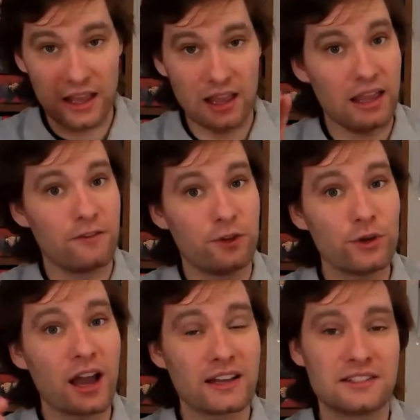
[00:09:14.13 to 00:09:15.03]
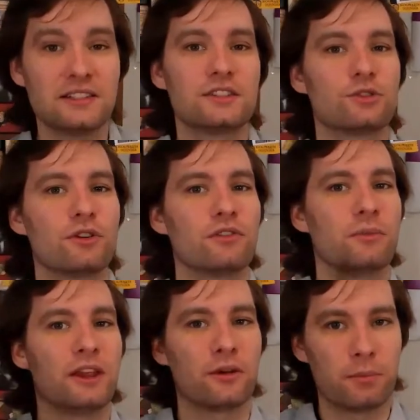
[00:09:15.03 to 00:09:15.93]
If you guys disagree with
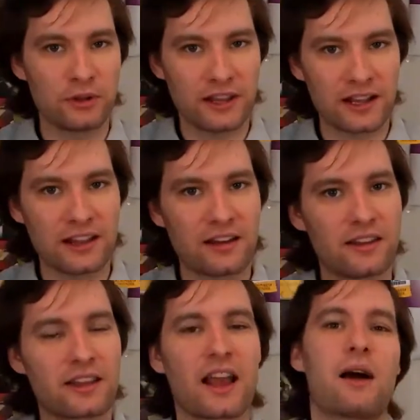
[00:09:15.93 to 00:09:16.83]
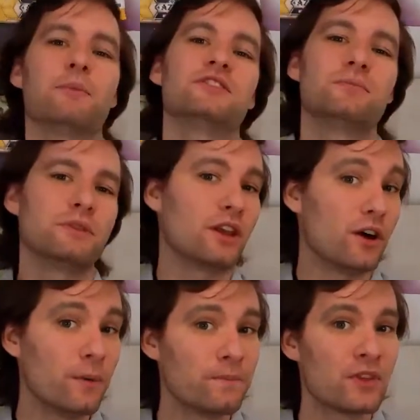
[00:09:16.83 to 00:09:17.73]
me, though, put that down in the comments
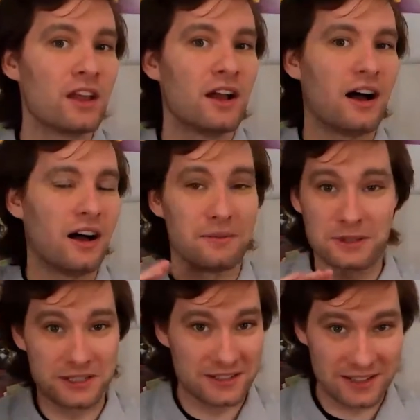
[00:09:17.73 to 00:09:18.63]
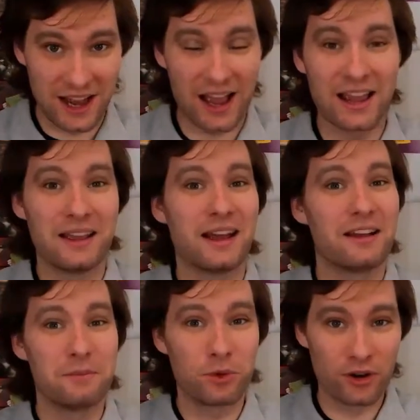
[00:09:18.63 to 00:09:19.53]
below, because
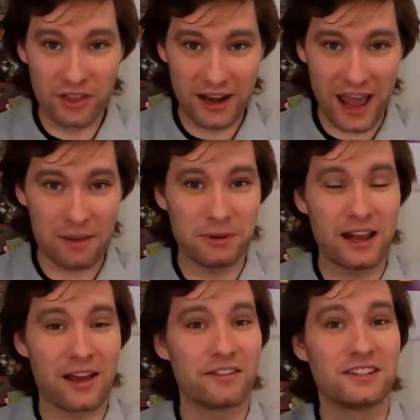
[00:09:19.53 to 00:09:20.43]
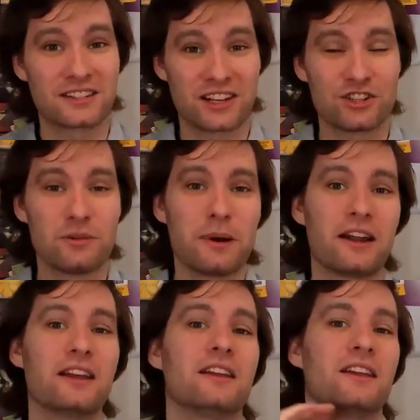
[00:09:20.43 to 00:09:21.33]
I'm more than happy to have a discussion
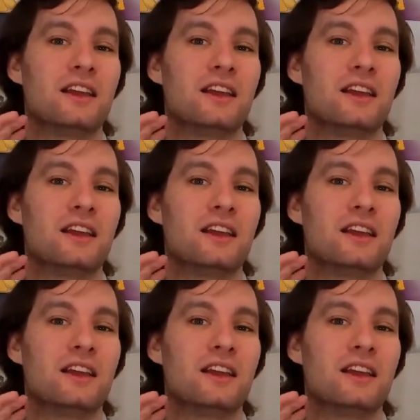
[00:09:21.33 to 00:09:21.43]
about it.